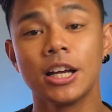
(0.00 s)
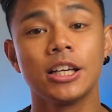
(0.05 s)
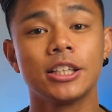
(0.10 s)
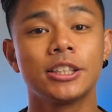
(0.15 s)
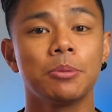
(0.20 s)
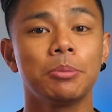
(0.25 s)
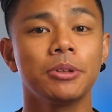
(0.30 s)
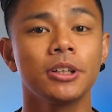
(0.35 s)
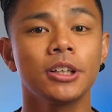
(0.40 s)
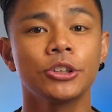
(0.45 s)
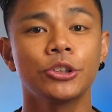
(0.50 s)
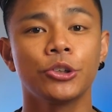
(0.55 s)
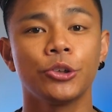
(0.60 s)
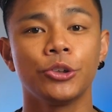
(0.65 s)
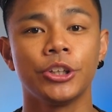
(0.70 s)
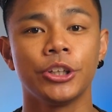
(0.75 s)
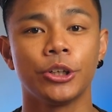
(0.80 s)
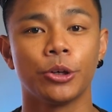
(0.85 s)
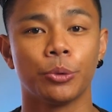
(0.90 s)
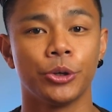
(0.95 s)
similar to
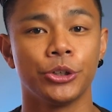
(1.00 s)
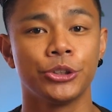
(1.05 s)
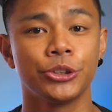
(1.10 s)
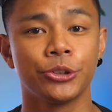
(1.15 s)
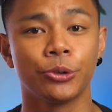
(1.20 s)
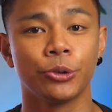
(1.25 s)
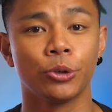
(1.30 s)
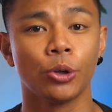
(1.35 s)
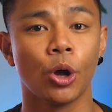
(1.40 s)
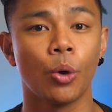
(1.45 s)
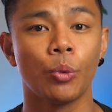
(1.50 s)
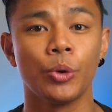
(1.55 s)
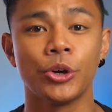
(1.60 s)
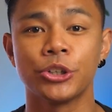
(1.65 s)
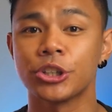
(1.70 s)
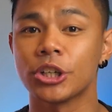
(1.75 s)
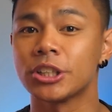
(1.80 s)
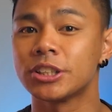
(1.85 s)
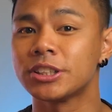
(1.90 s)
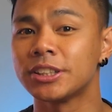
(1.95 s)
the original,
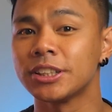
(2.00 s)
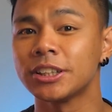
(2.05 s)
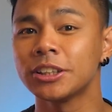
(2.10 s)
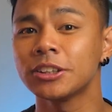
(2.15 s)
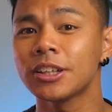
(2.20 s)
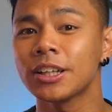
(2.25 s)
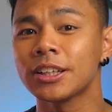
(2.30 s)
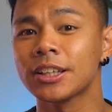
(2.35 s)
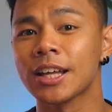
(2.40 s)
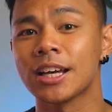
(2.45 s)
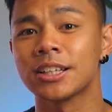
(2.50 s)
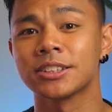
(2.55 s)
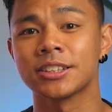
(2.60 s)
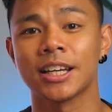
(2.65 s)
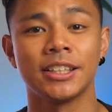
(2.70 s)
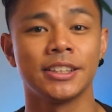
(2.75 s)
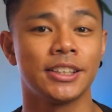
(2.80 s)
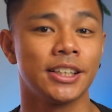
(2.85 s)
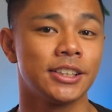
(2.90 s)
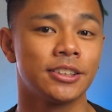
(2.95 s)
which still allows
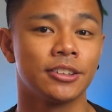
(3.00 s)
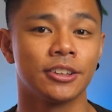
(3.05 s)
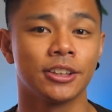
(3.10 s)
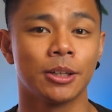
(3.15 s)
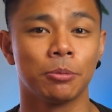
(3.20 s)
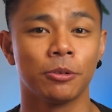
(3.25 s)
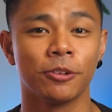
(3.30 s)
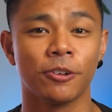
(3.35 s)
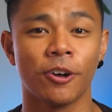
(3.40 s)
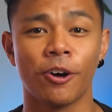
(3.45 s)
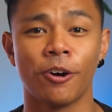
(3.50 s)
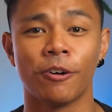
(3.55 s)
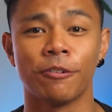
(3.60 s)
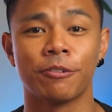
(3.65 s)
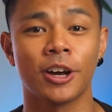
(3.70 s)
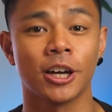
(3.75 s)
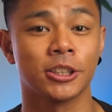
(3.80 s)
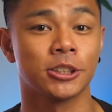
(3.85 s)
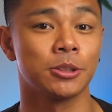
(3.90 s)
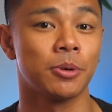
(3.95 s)
a decent level of
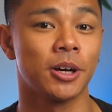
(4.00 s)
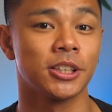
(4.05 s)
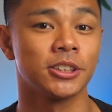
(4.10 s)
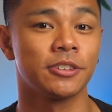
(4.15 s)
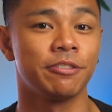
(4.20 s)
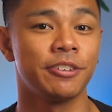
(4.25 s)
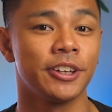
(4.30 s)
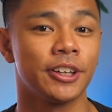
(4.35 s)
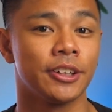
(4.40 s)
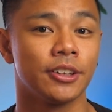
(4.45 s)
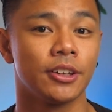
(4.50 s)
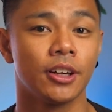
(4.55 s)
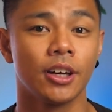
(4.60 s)
customized fit.